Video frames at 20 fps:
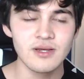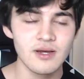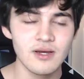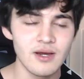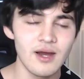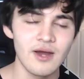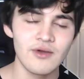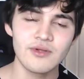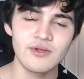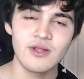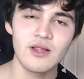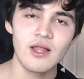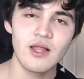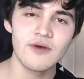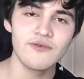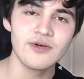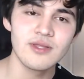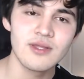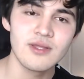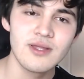I really love
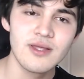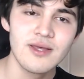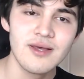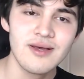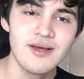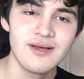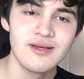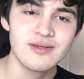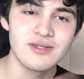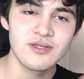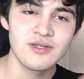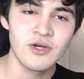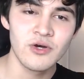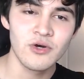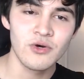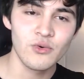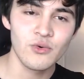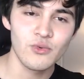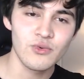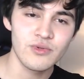it.
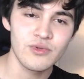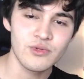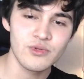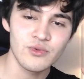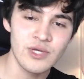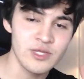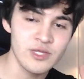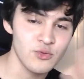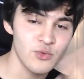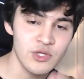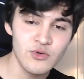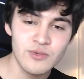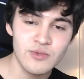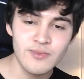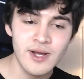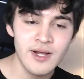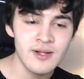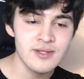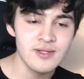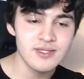So, and 21
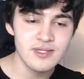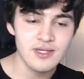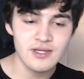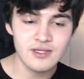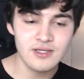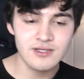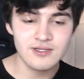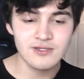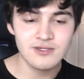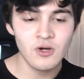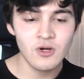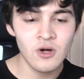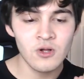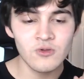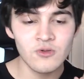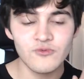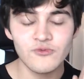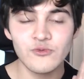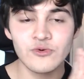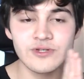Pilots, like this, all
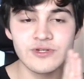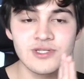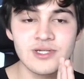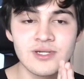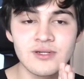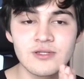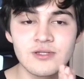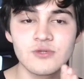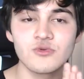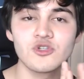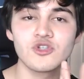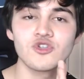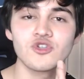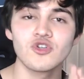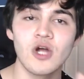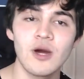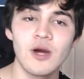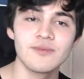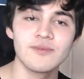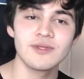4 singles which
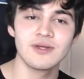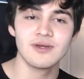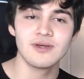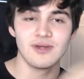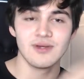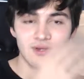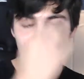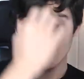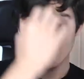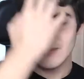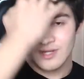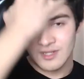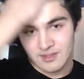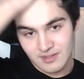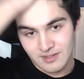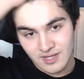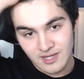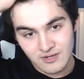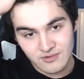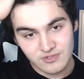dropped. My
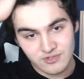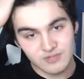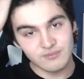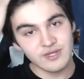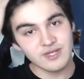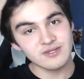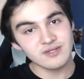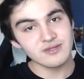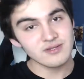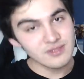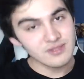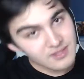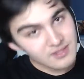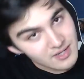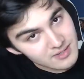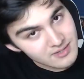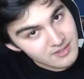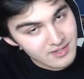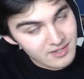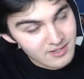hair is messy,
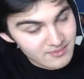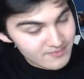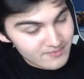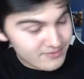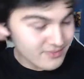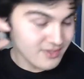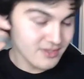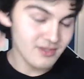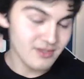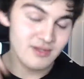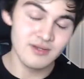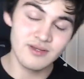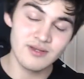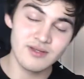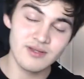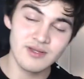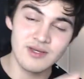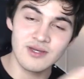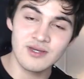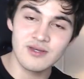goddamn.
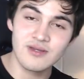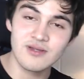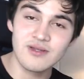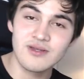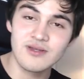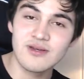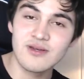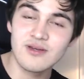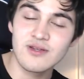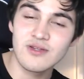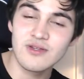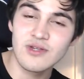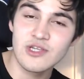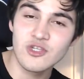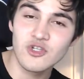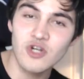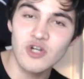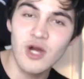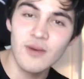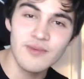They
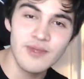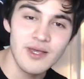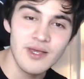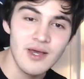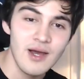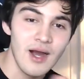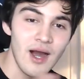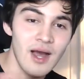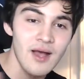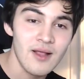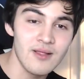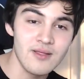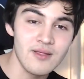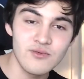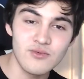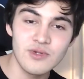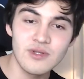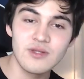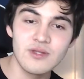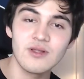dropped. I
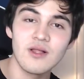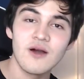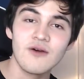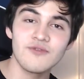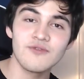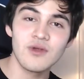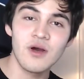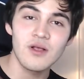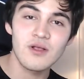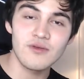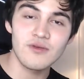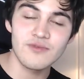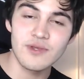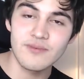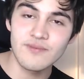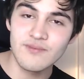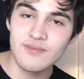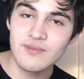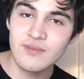really loved all of them.